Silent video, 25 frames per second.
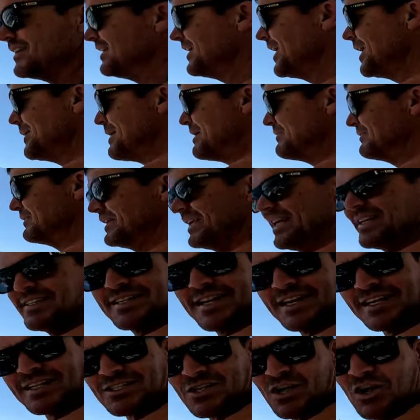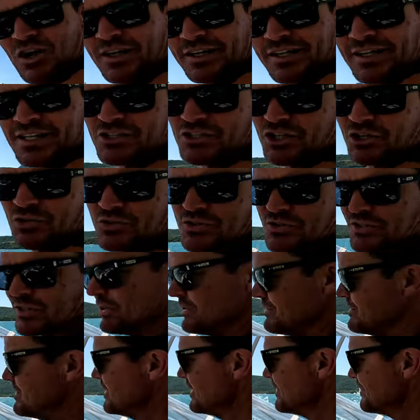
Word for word: I'm having less anxiety, Jill's still.